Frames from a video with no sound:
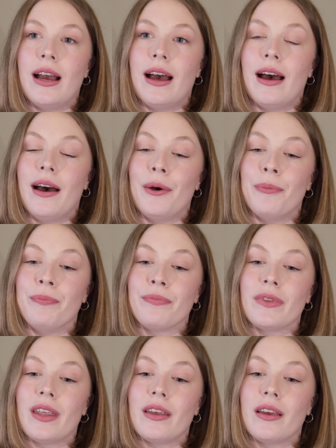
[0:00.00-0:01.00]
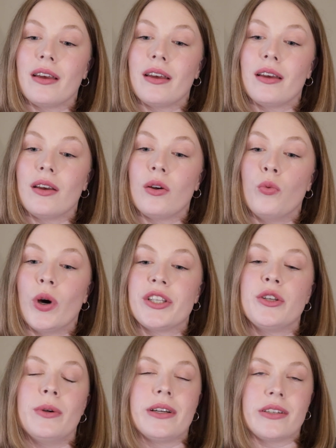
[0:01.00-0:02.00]

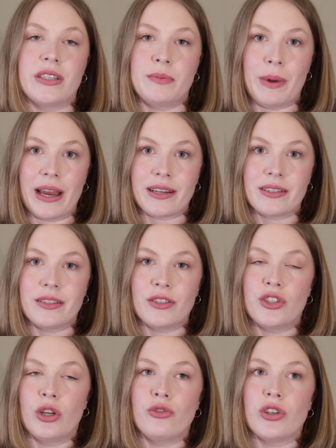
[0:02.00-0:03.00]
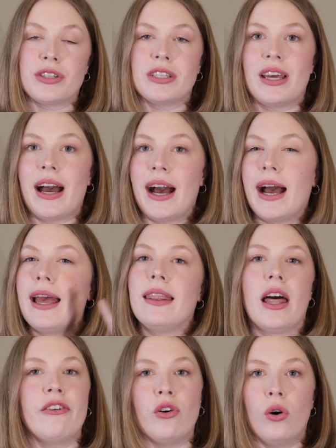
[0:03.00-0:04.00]
what to expect. So just high
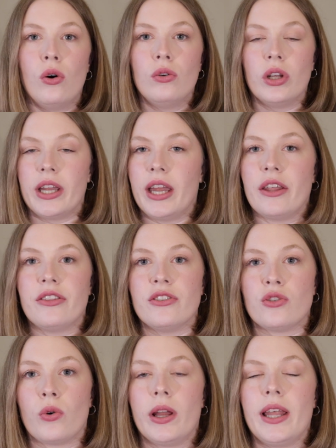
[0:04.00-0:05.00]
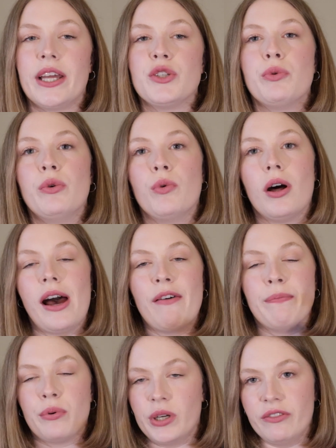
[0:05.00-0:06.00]
level, looking at the storylines, we will
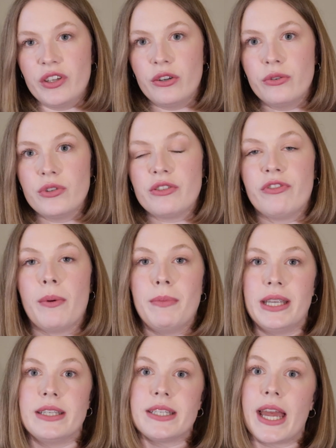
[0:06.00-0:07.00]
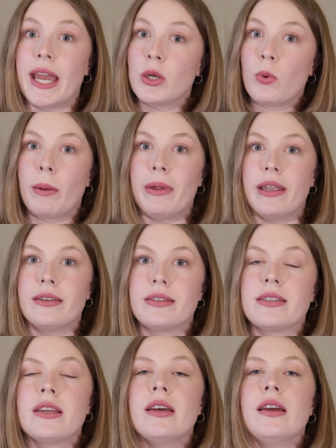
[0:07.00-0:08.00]
have previews for men's and
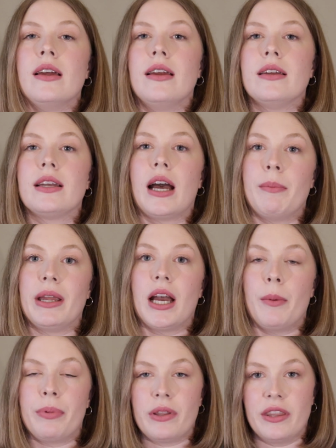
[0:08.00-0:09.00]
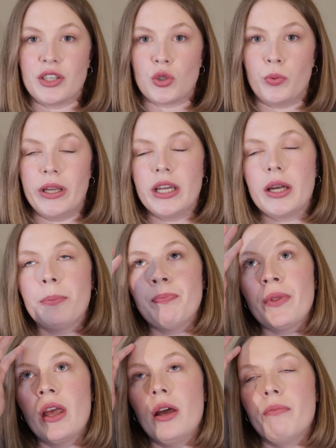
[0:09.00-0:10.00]
women's coming up this week.
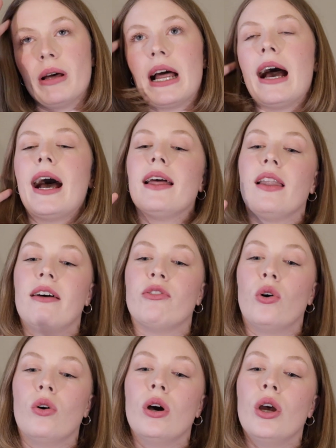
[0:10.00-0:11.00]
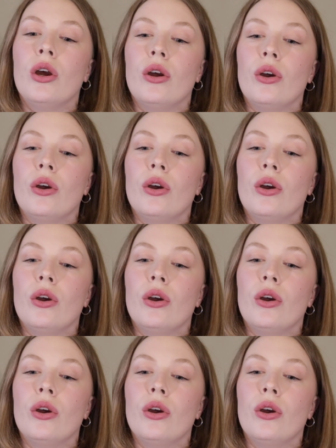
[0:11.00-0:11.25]
But high level,